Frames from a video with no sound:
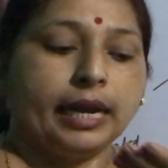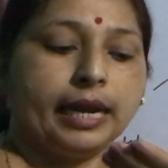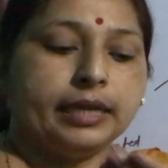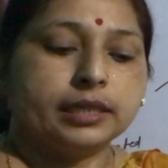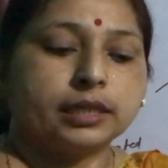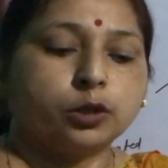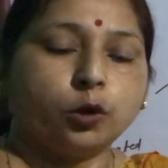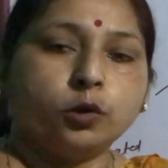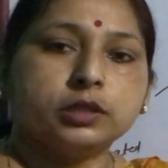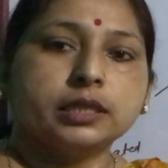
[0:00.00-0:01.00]
It
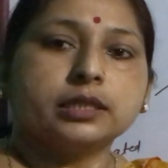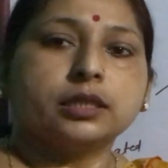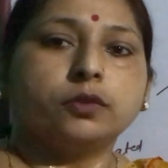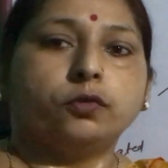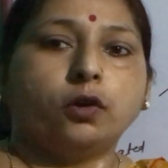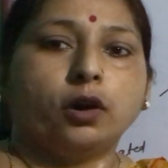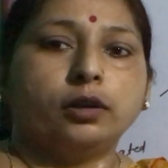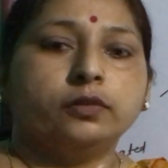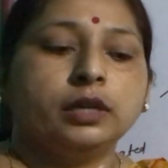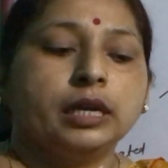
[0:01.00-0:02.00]
closes the
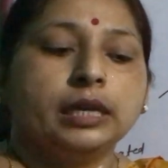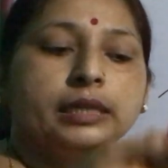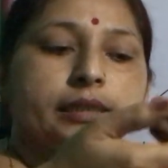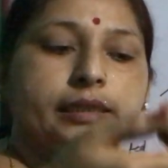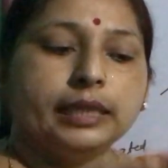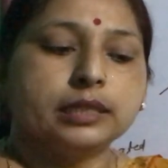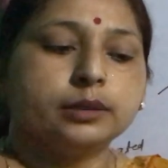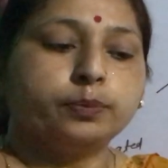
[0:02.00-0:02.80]
valve. This